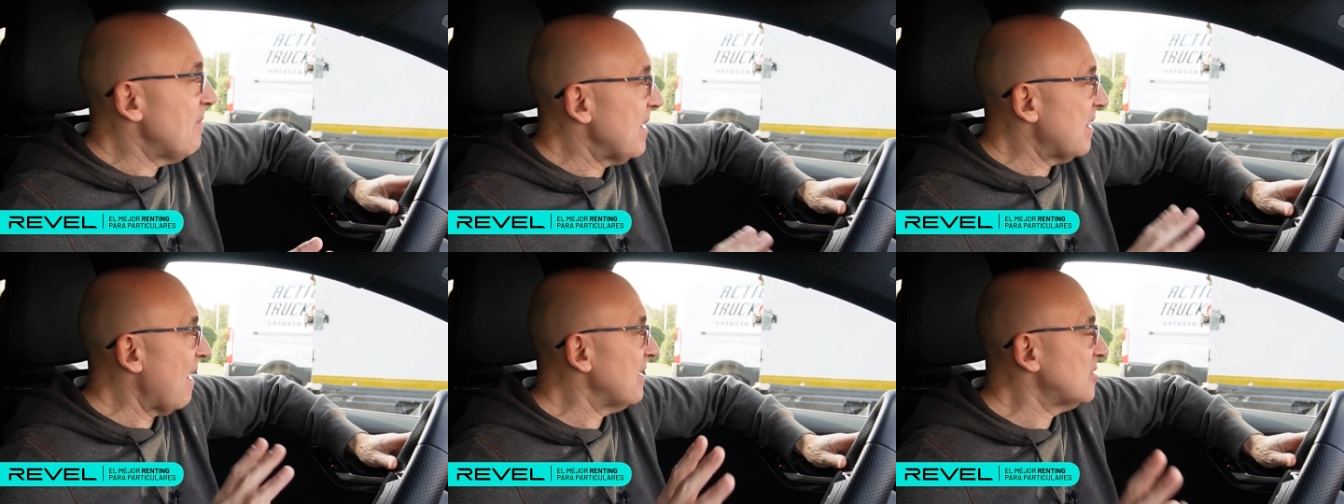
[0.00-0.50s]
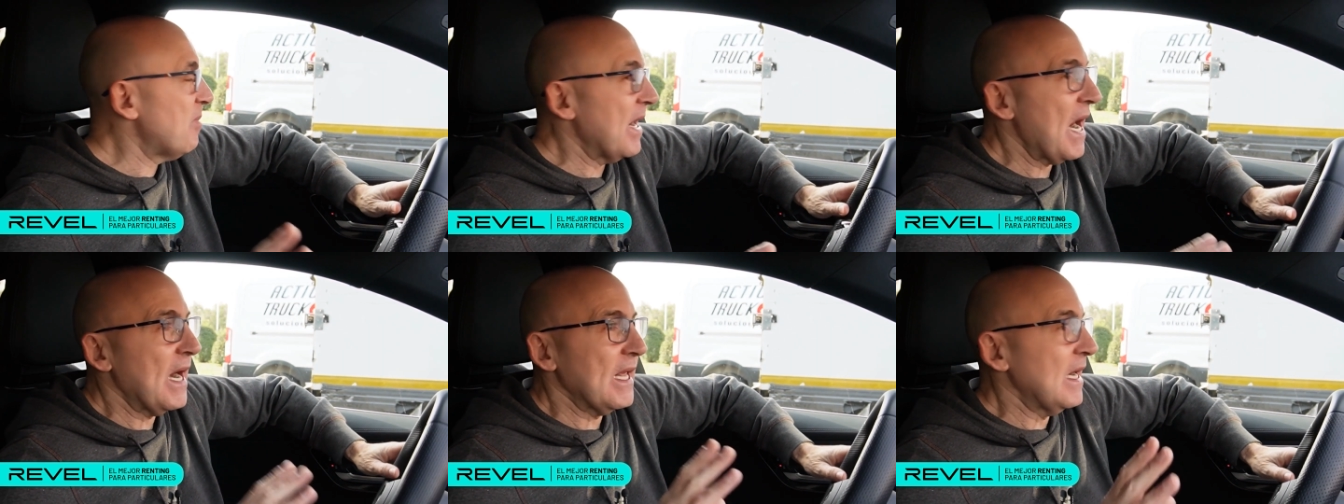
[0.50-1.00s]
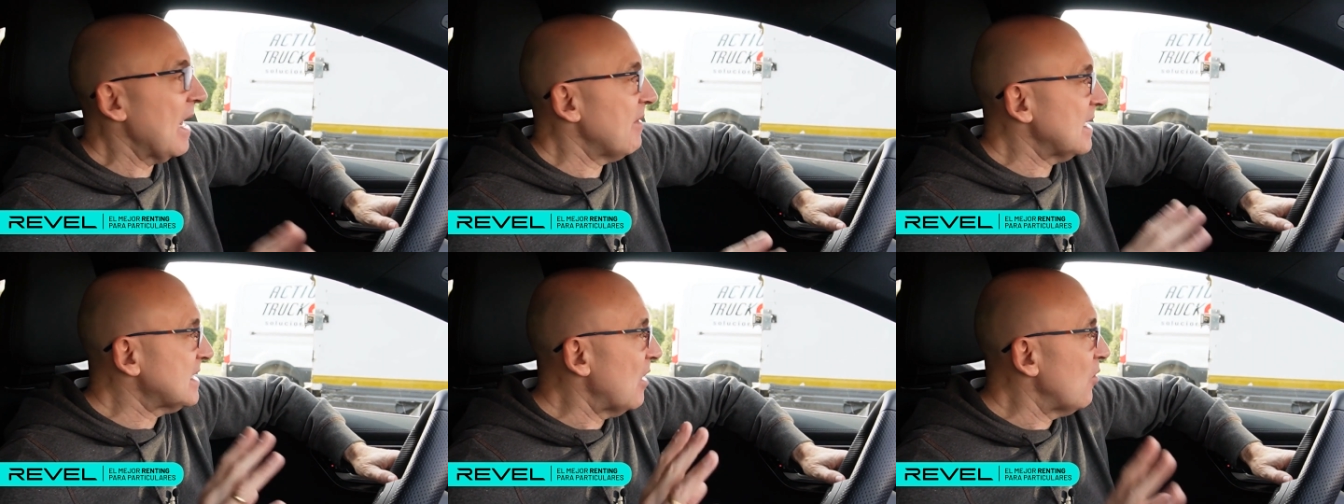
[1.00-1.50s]
globally,
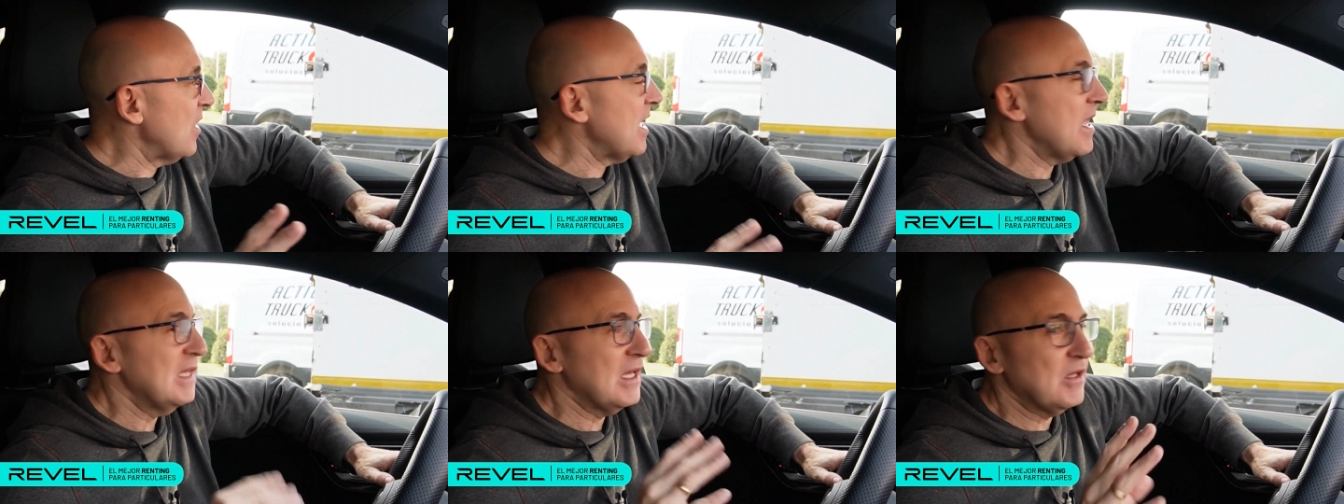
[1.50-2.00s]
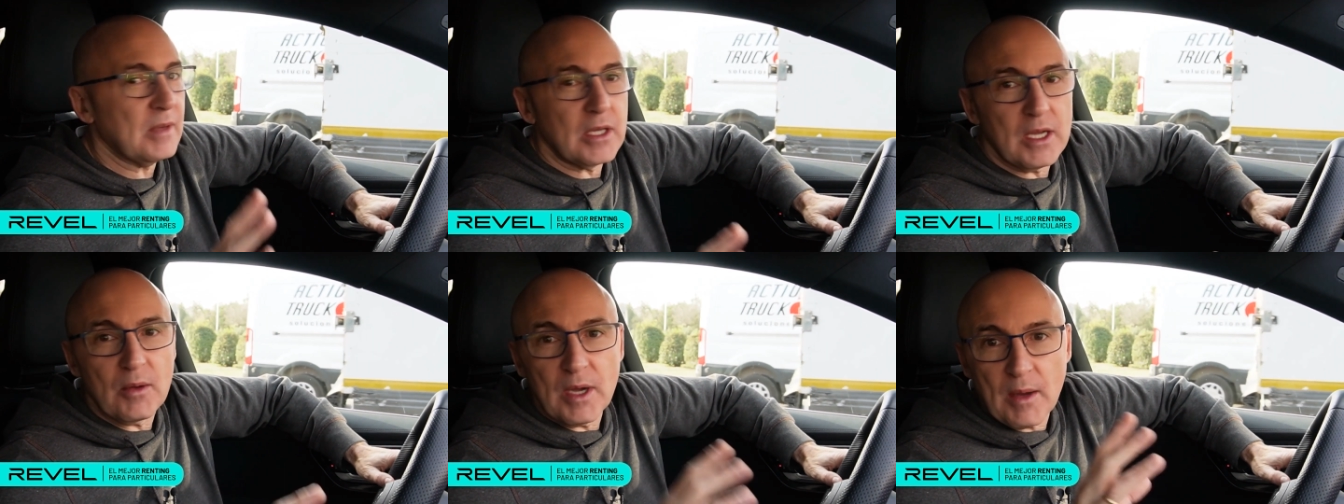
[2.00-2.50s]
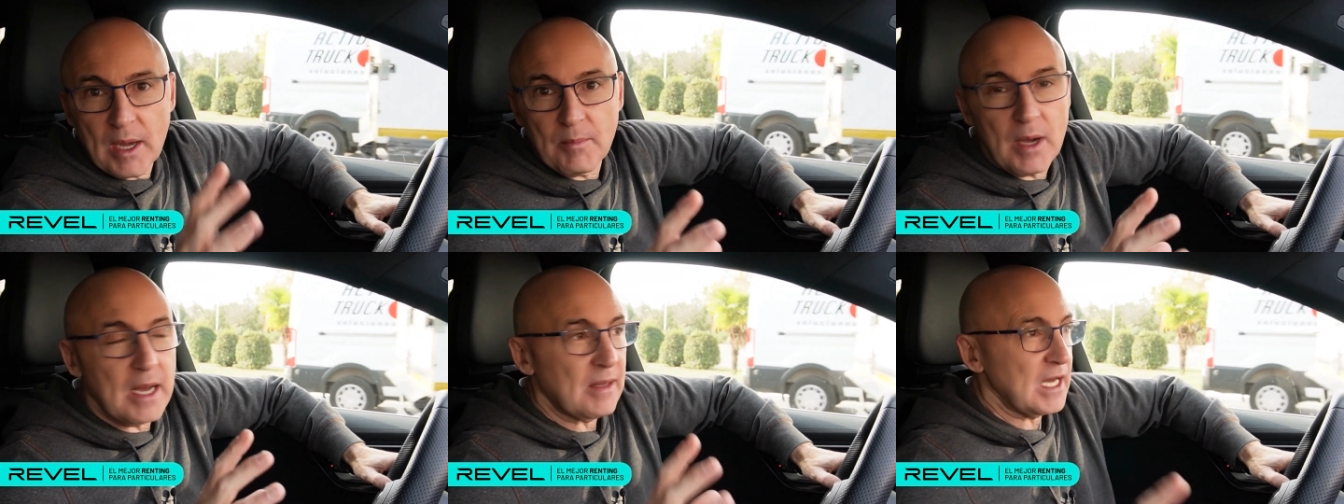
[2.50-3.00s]
if this starts to take off in Saudi
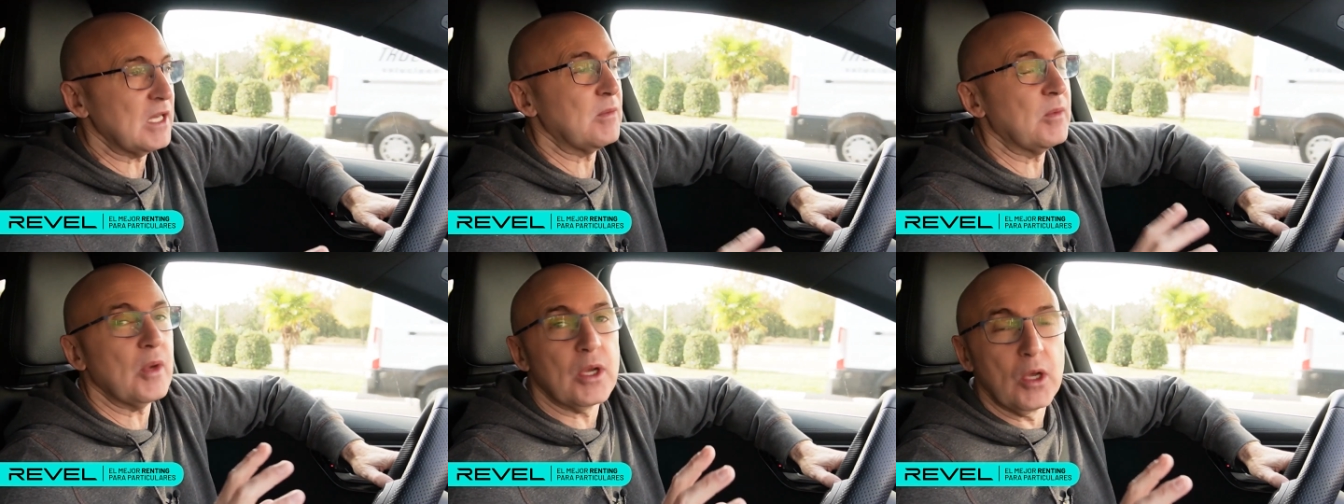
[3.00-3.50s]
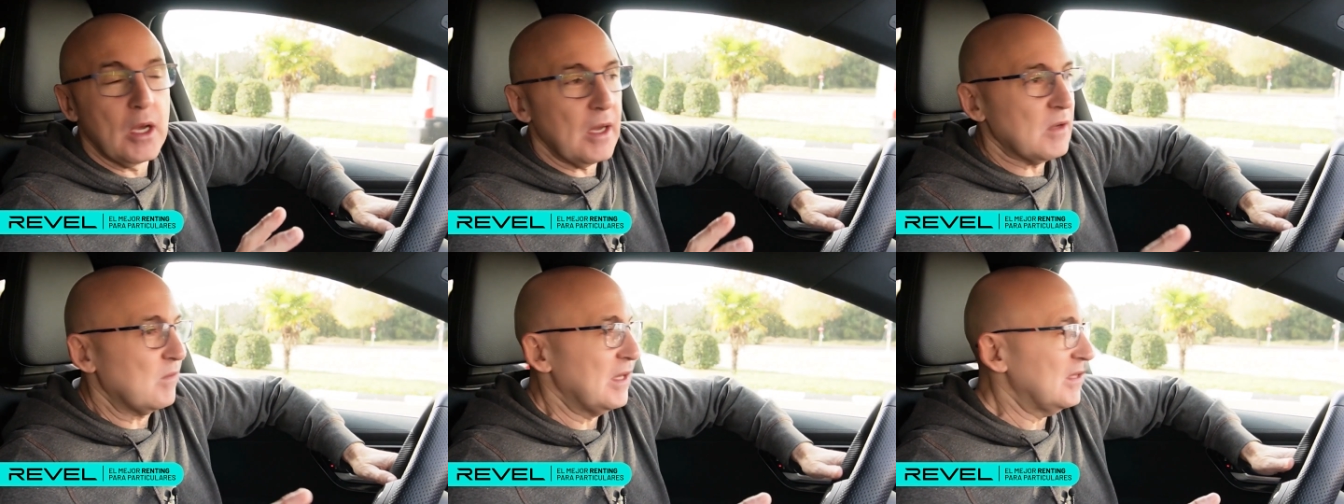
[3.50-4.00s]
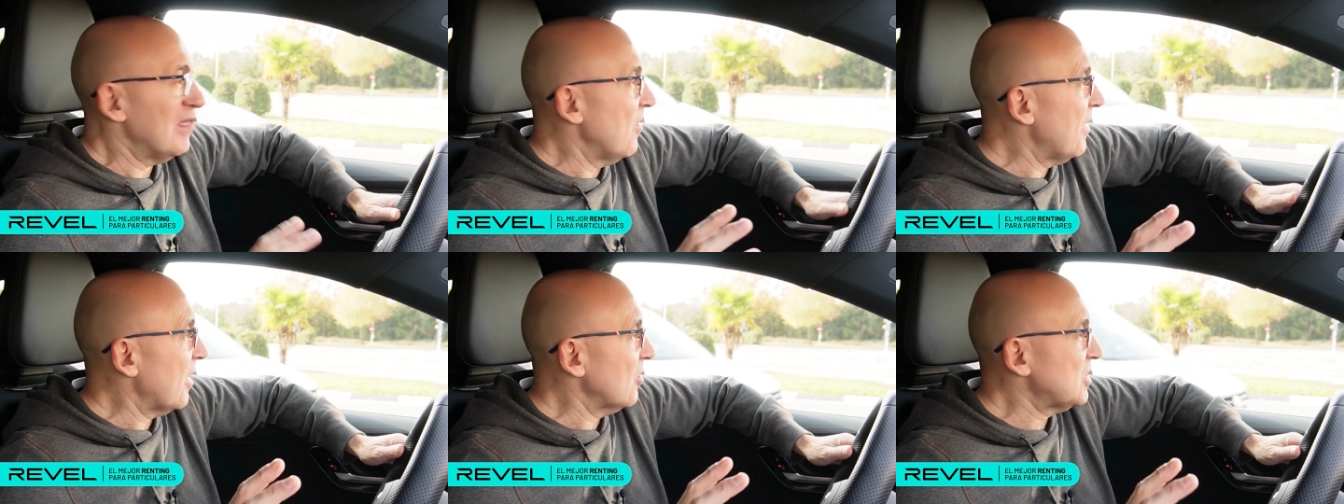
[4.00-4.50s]
Arabia and the Arab world, we're going to
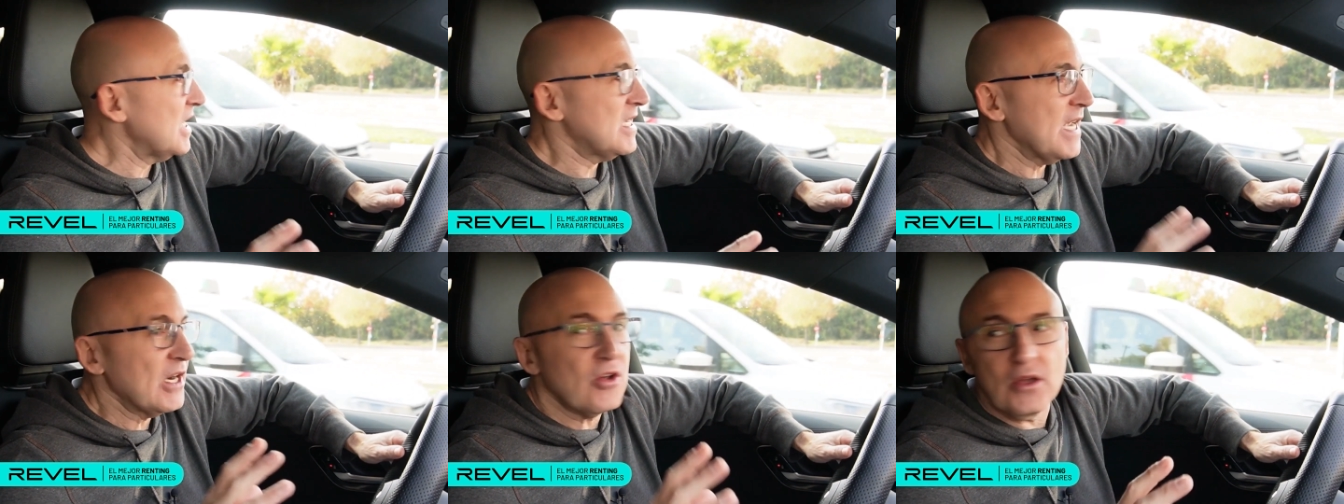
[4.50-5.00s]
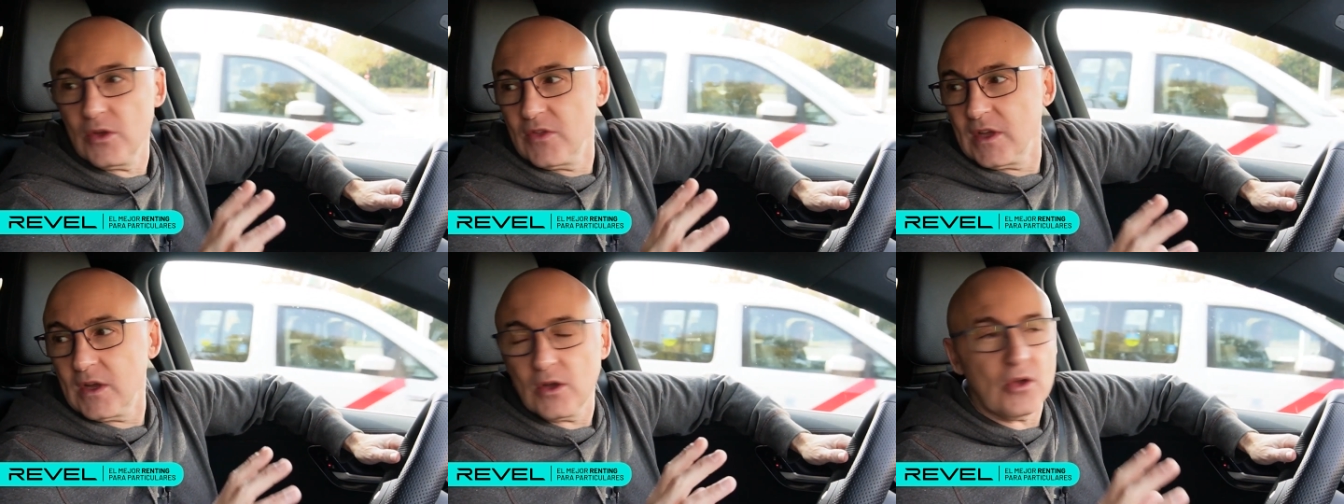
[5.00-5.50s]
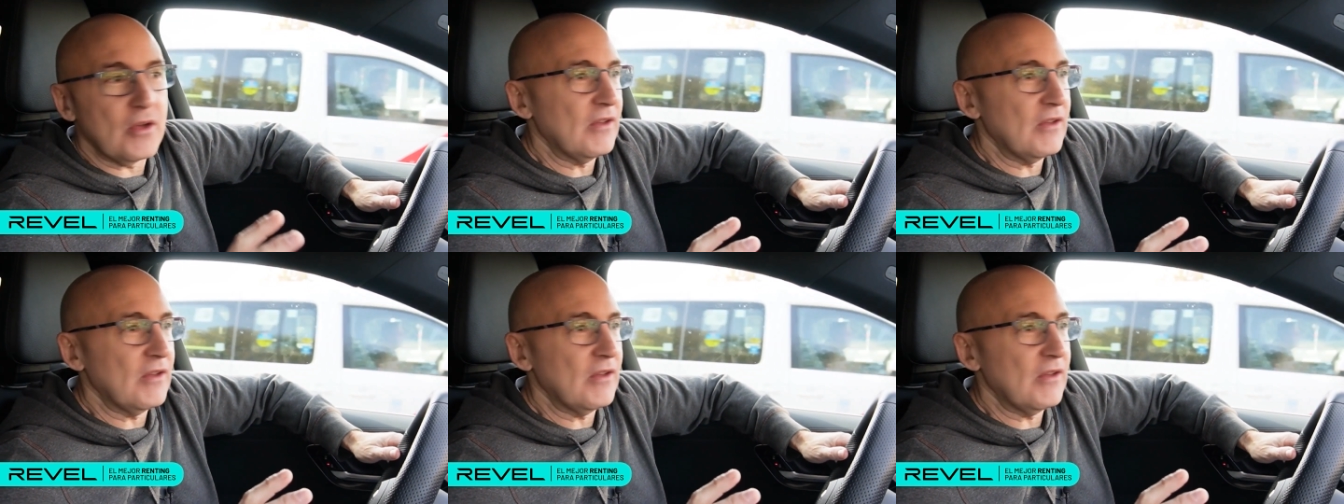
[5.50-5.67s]
have the Roche captain filled